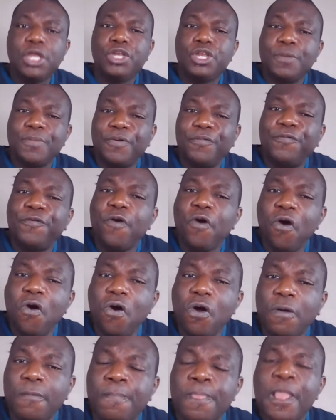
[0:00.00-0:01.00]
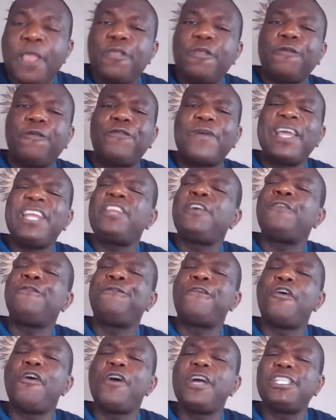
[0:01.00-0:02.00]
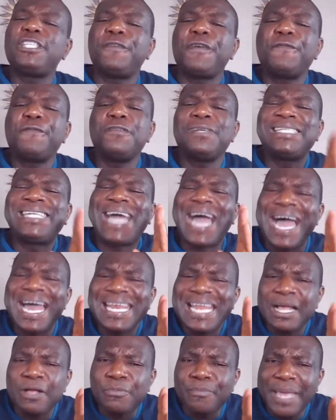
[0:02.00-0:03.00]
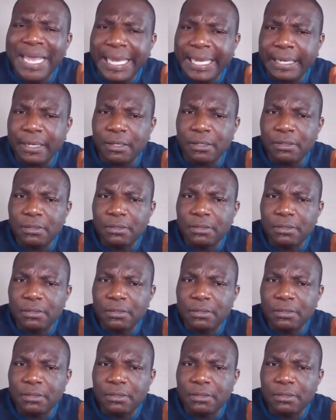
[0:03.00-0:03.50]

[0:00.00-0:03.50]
Number four, you'll find the voice of even carnal men.